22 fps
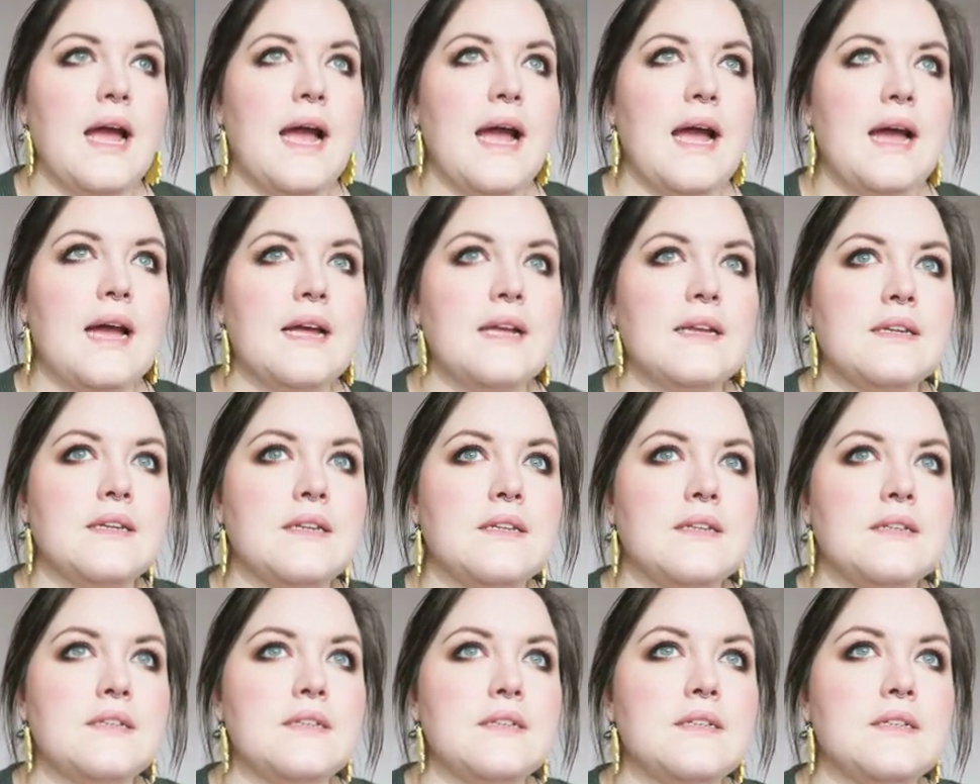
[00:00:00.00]

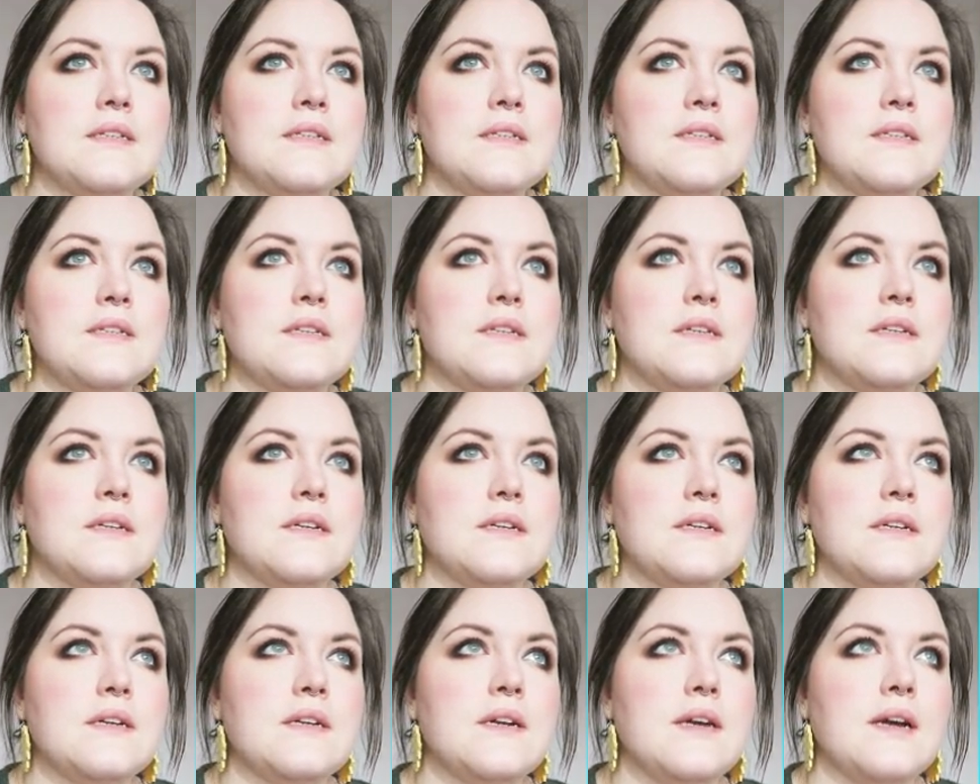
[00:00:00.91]
And
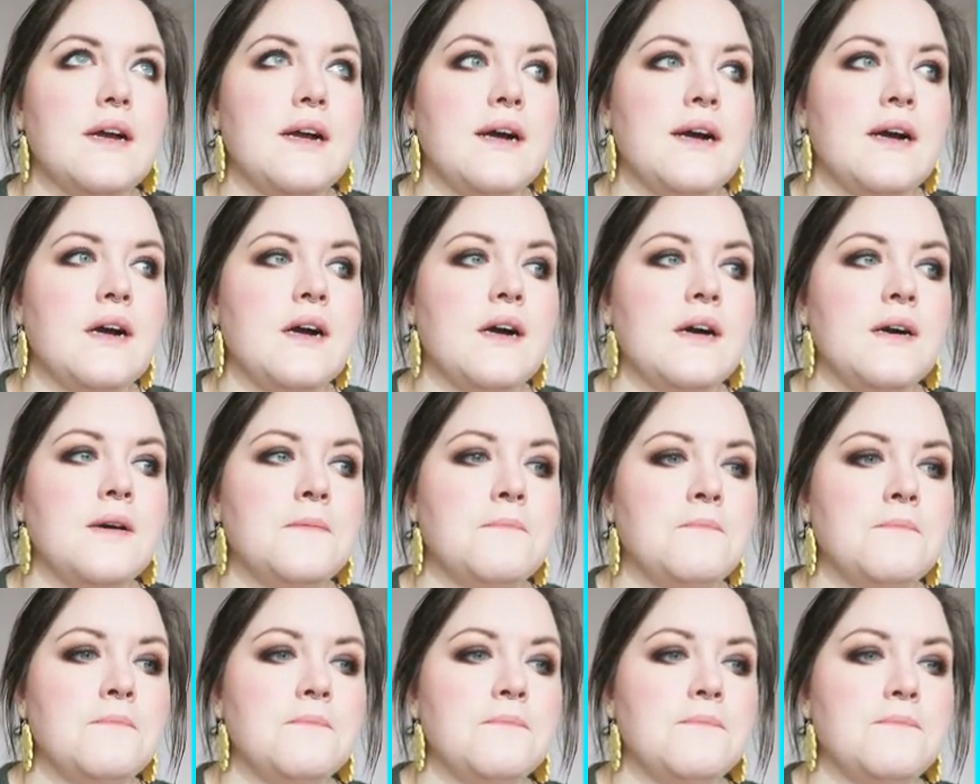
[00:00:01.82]

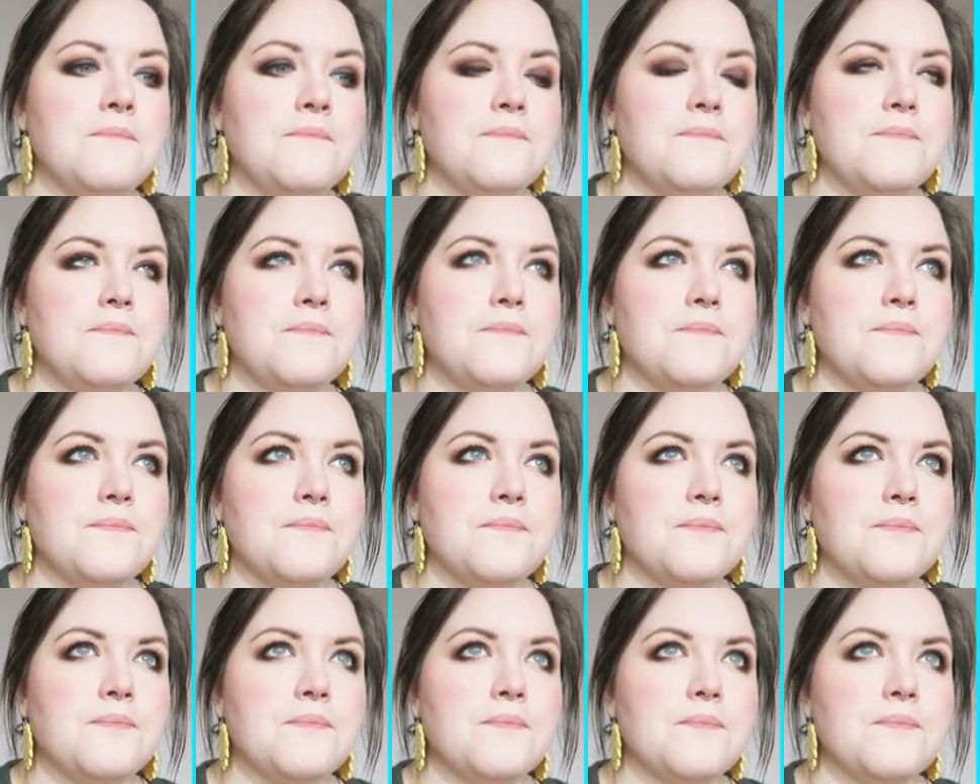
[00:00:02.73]
um,
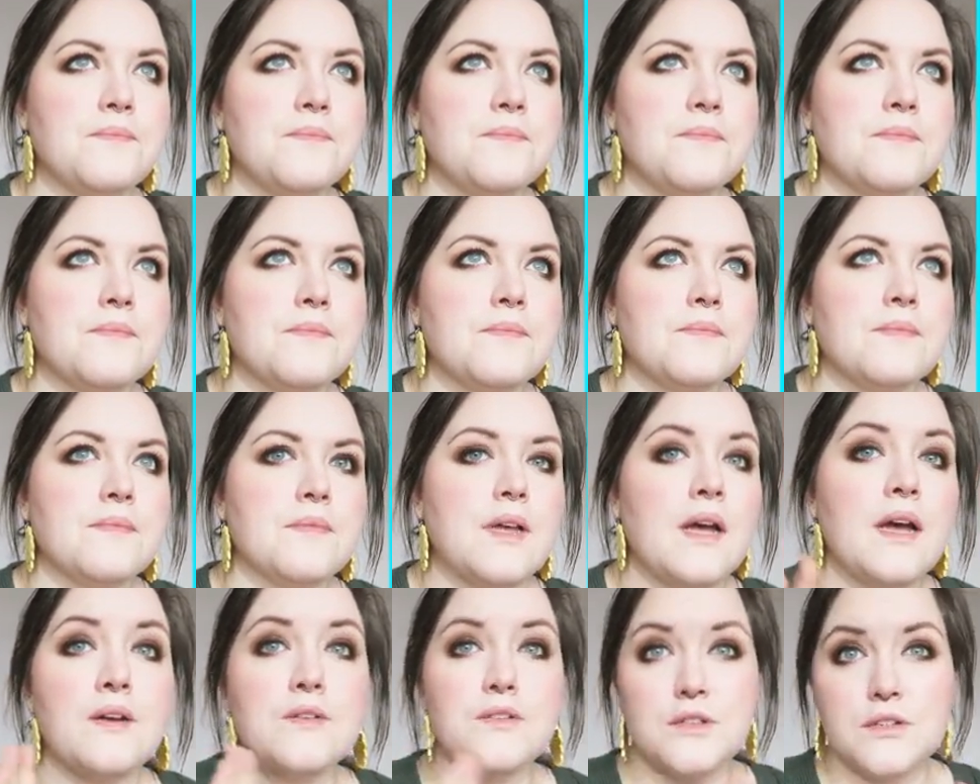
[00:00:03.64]

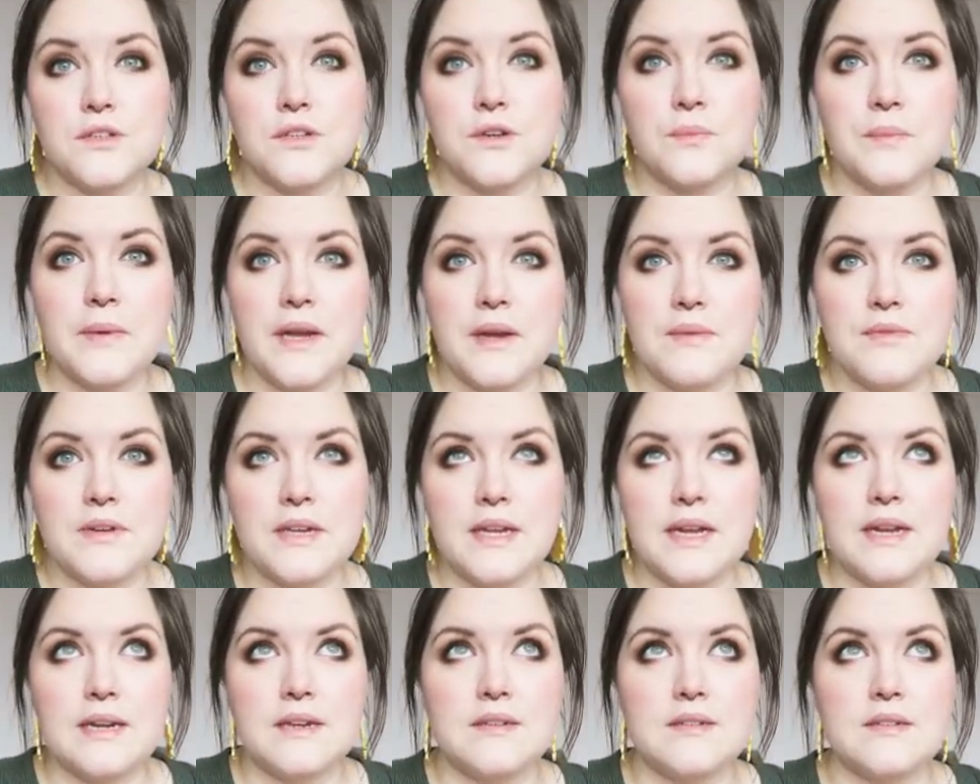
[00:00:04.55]
I also sold my advent
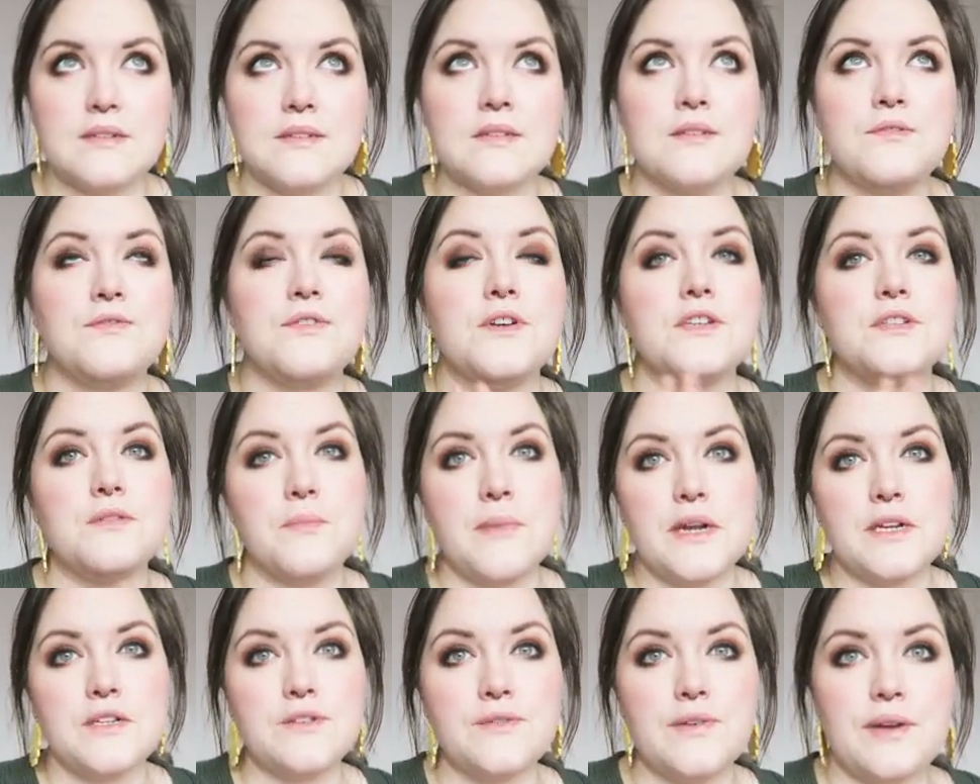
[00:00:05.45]
calendar, the first
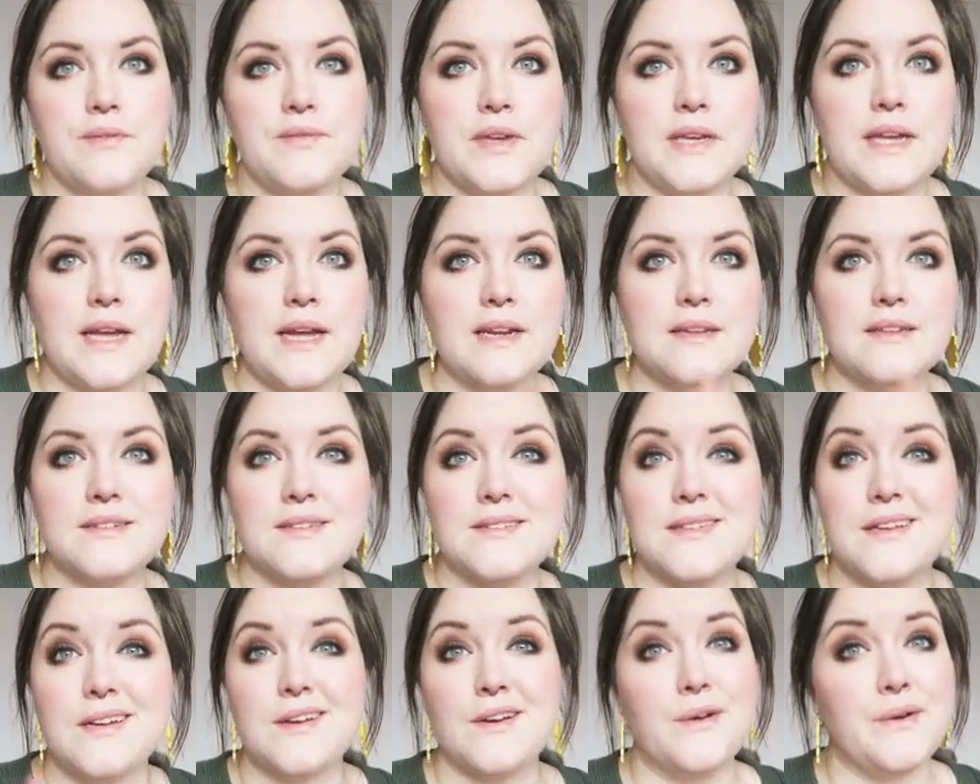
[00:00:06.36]
batch of advent
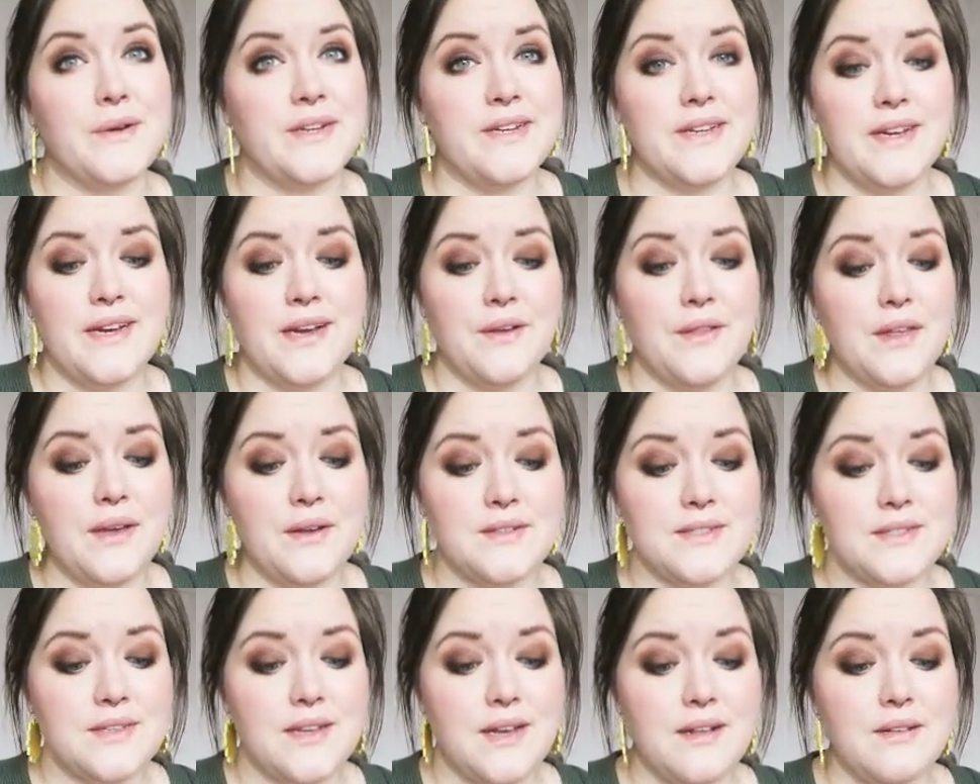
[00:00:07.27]
calendars. I had no idea how
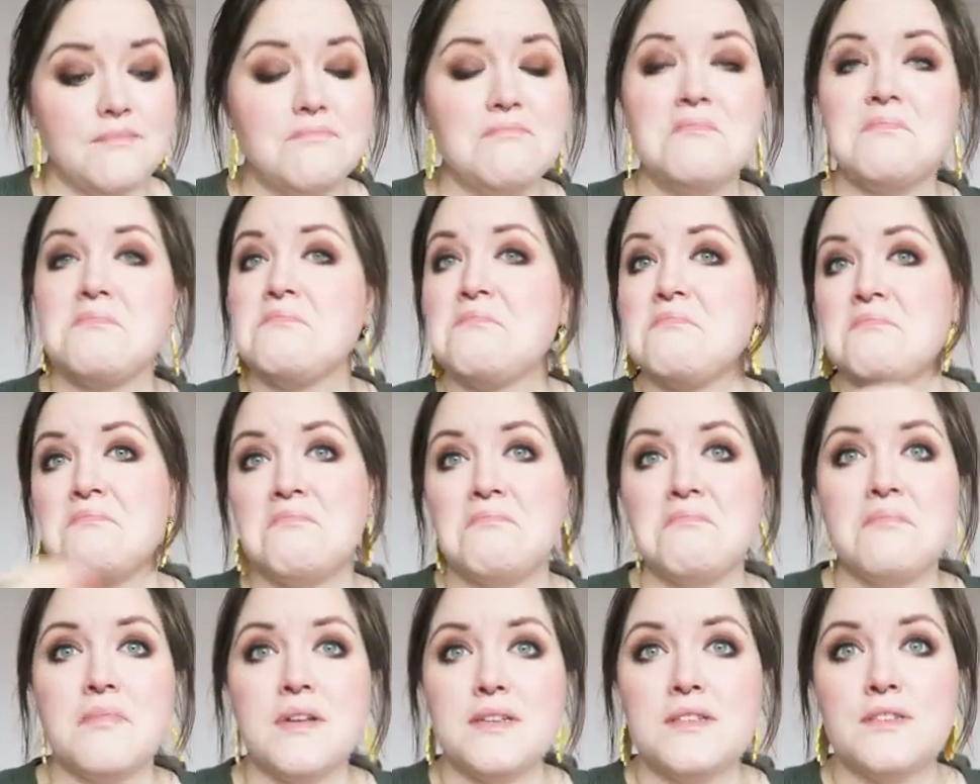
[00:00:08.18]
they'd sell.
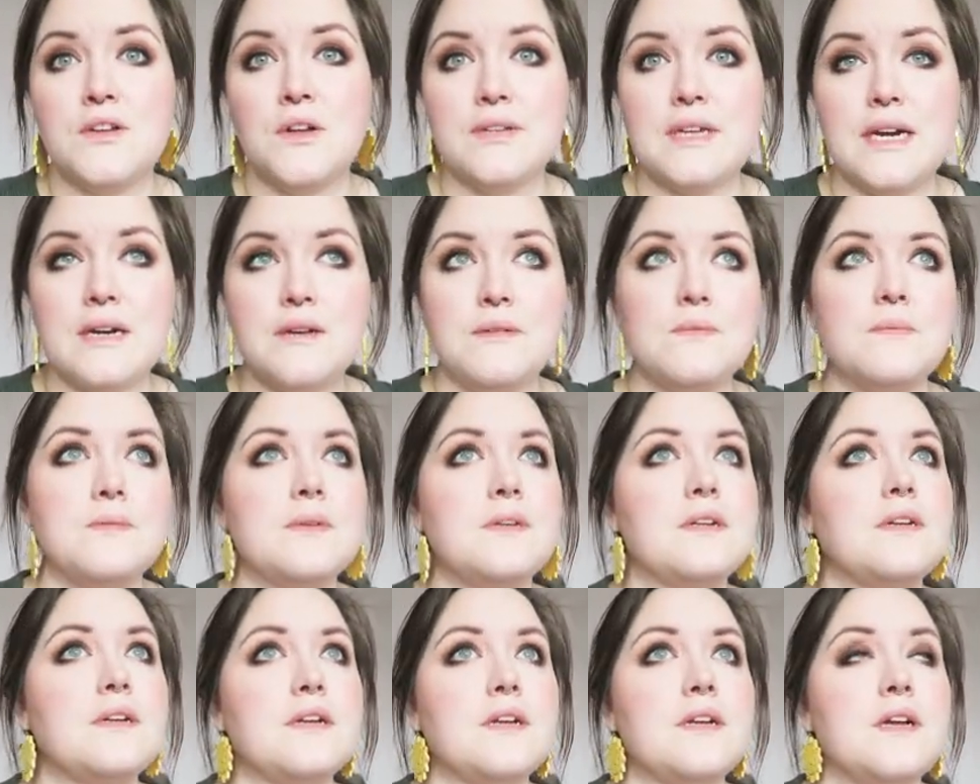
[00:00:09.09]
Sold out,
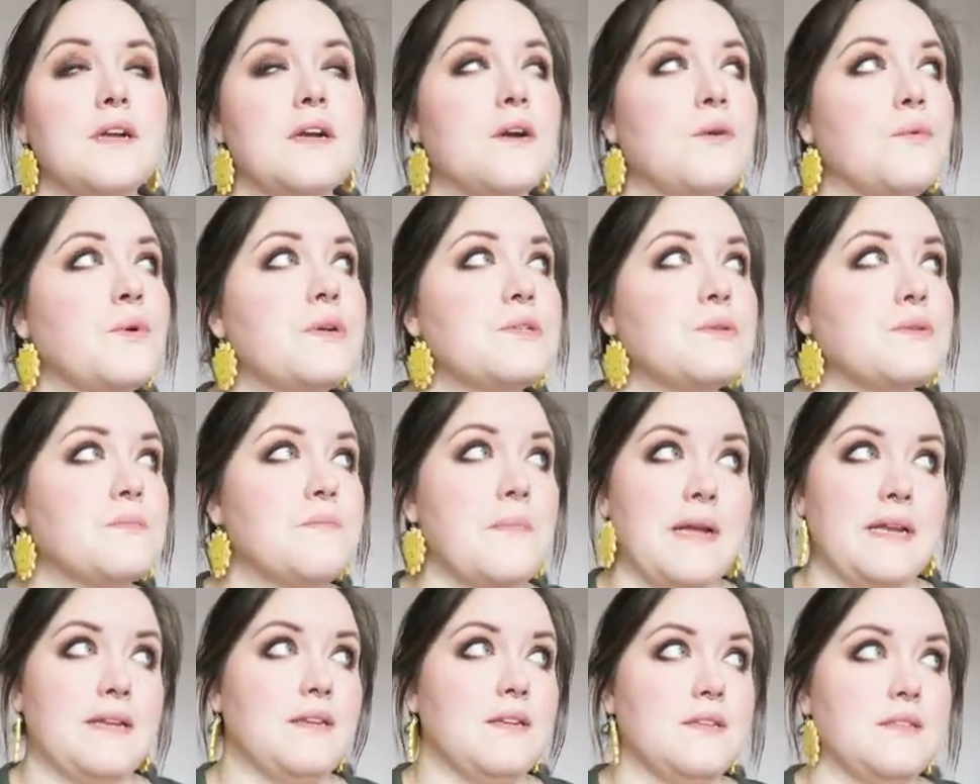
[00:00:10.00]
which was
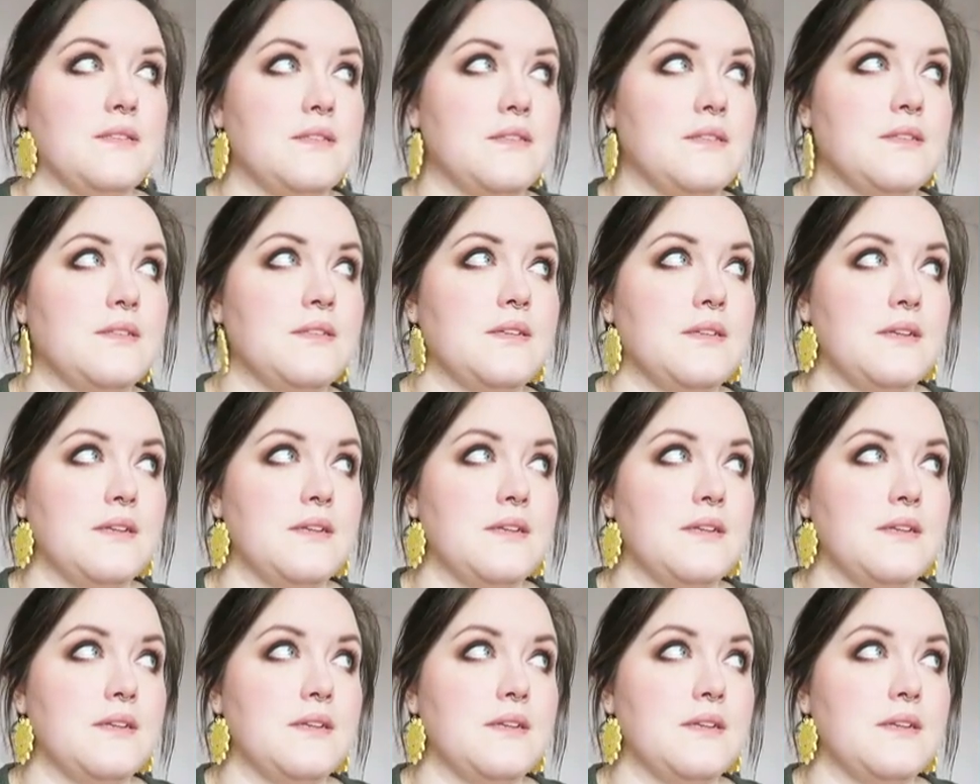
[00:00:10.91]
madness.